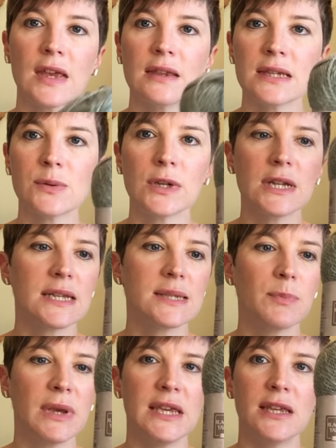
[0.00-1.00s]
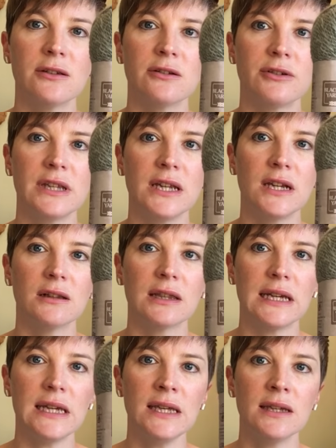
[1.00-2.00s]
this one is pale green
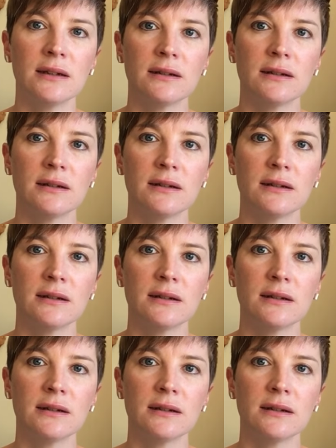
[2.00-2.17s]
clay.